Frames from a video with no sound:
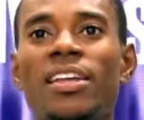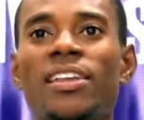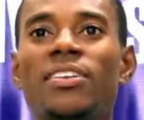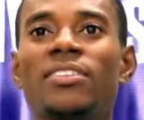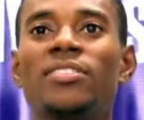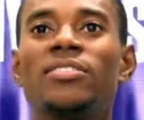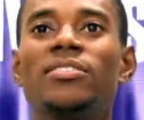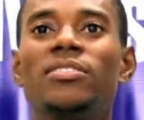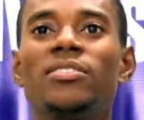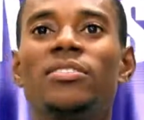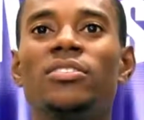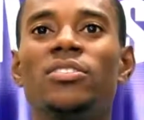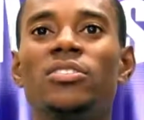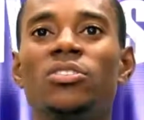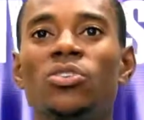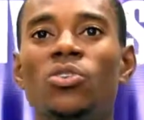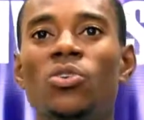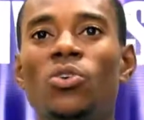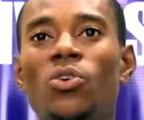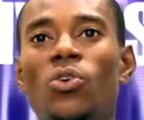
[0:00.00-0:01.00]
it is
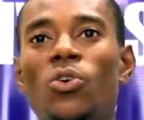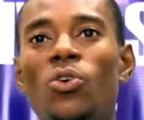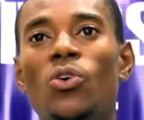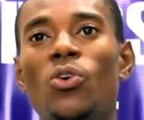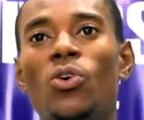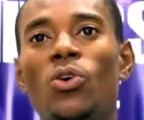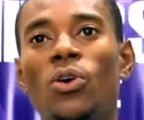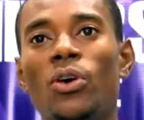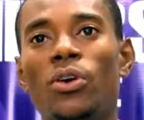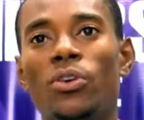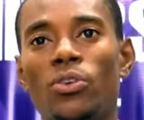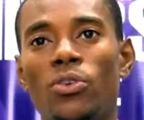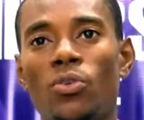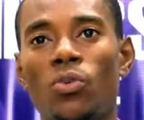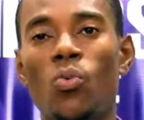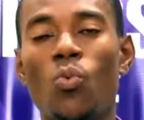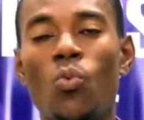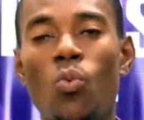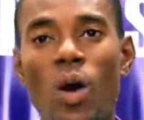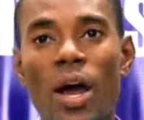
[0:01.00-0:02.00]
your
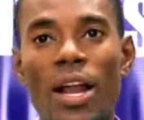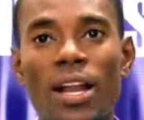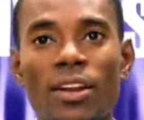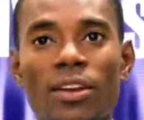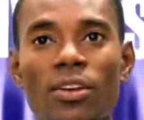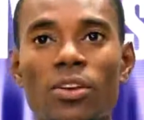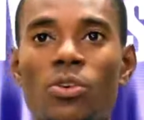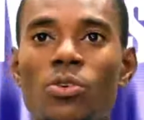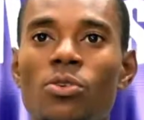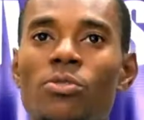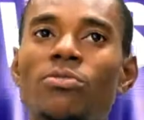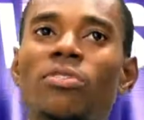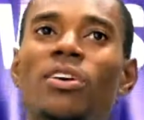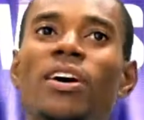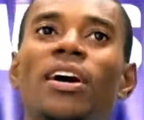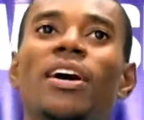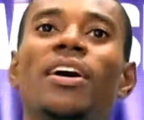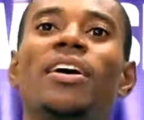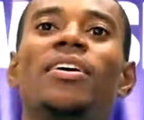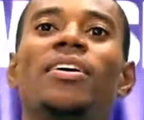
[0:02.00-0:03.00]
1
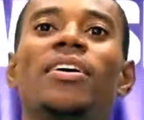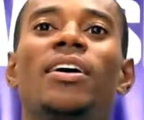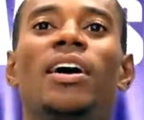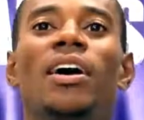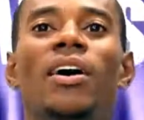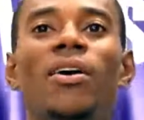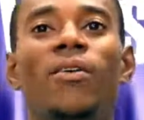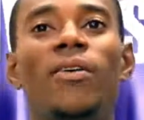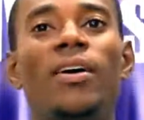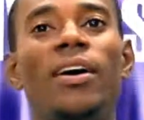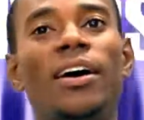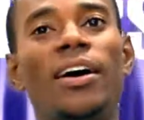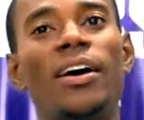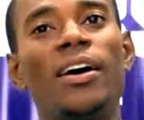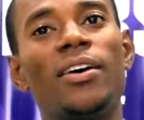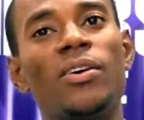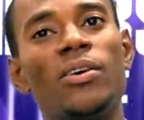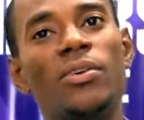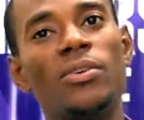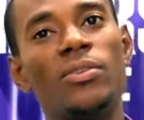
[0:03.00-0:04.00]
over our
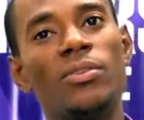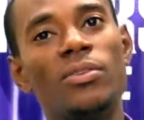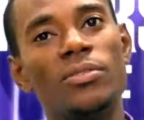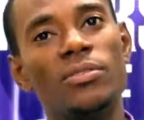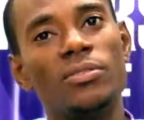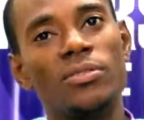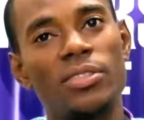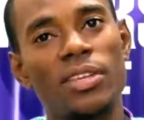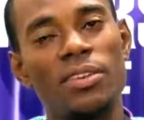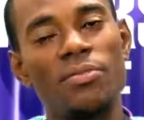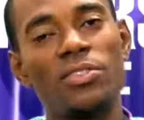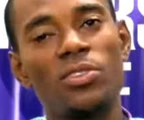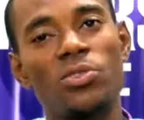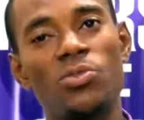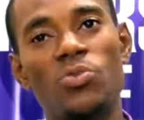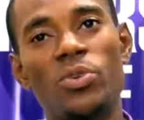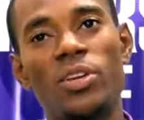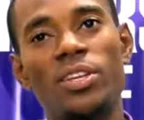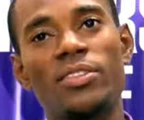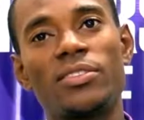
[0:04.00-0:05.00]

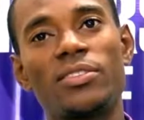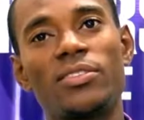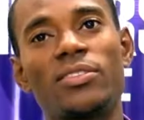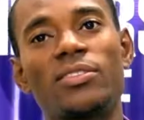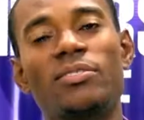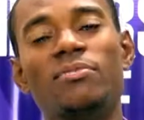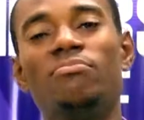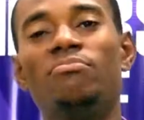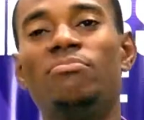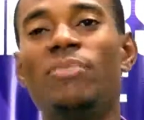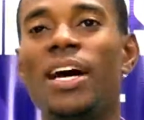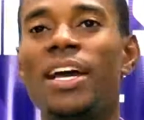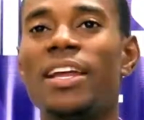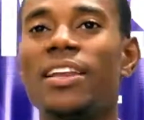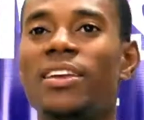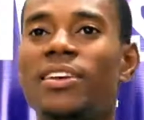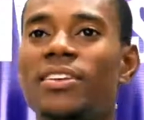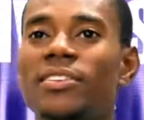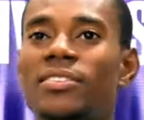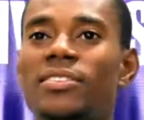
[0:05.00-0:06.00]
service rate
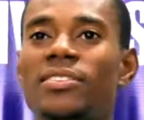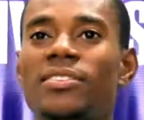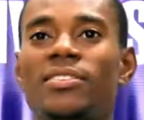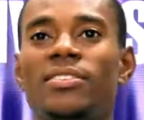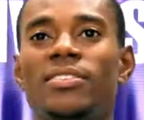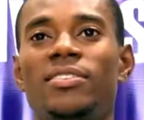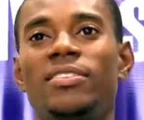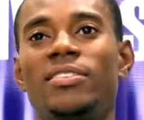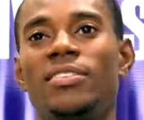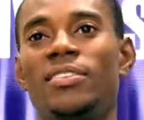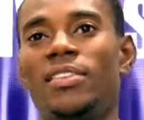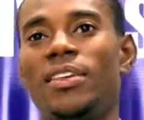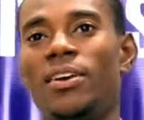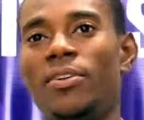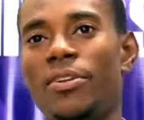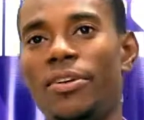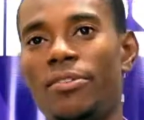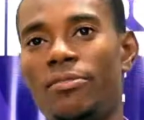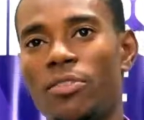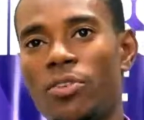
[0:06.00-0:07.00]
minus the
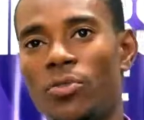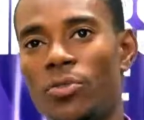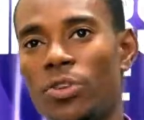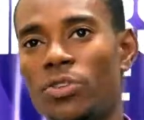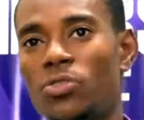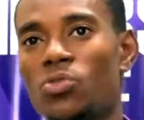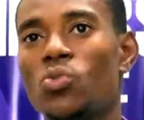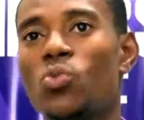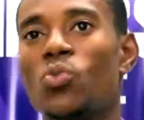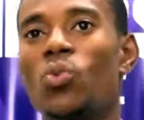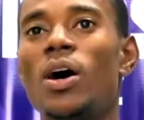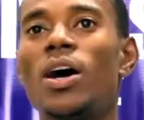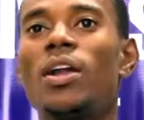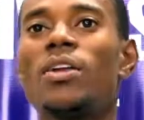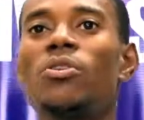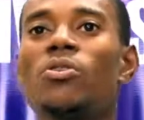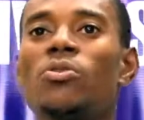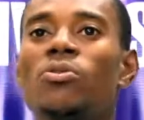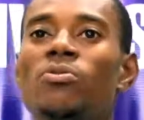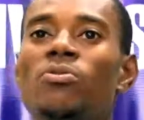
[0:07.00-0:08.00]
arrival rate. So
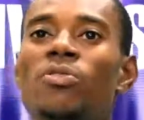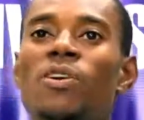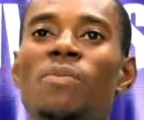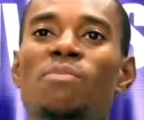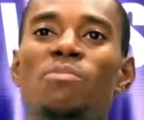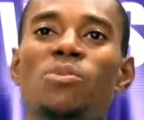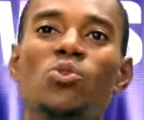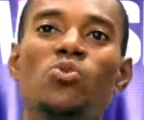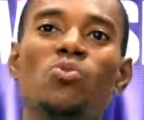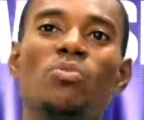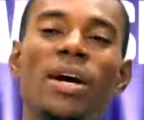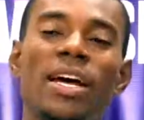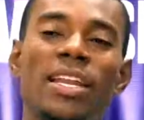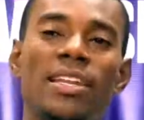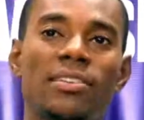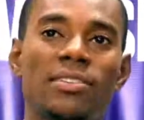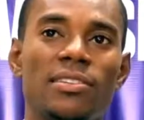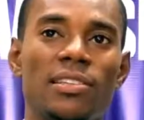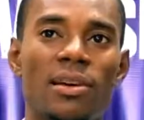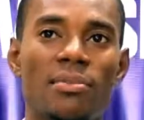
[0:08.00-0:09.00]
1 over mu
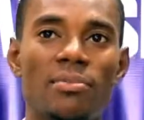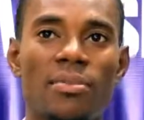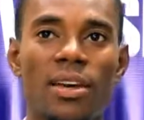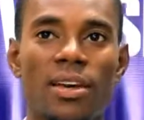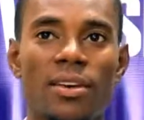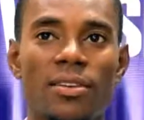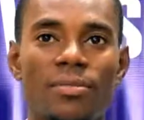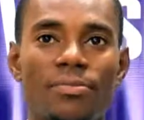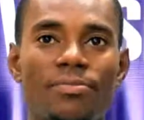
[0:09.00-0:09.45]
minus lambda.